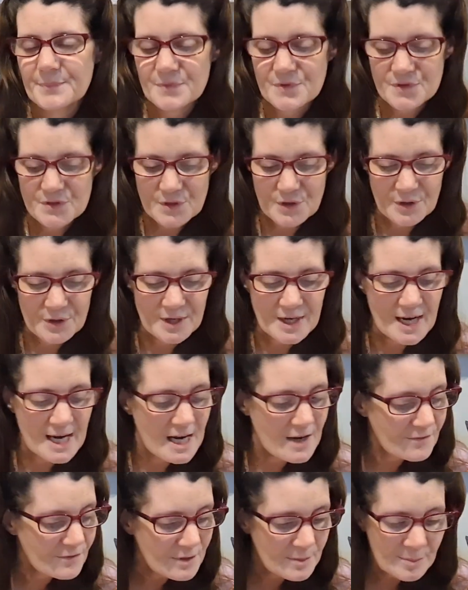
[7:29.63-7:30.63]
So
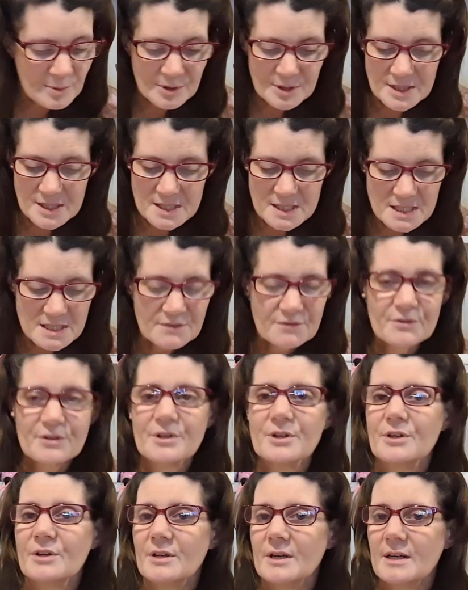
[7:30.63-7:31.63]
everybody's
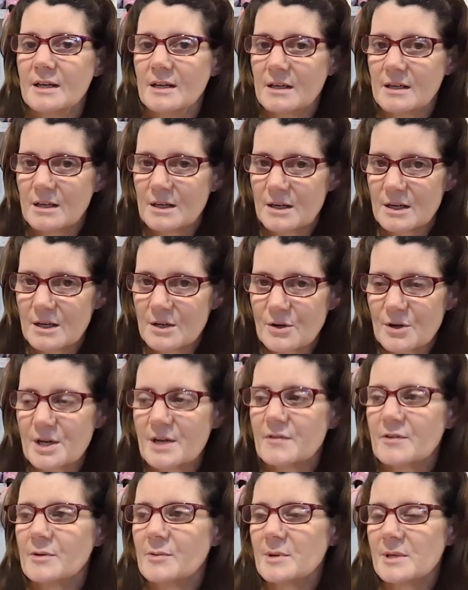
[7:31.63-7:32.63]
different. Not
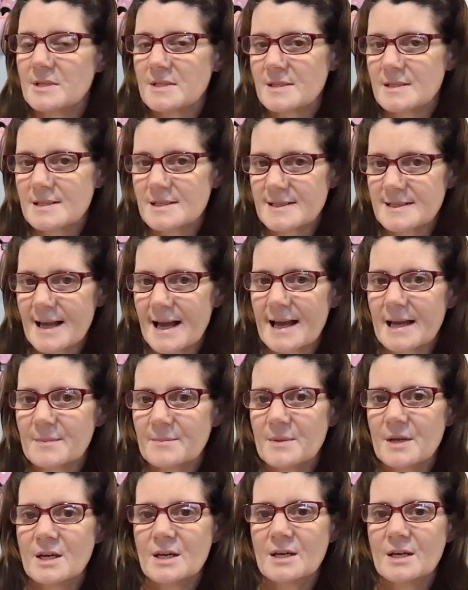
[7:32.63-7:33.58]
everyone's the same.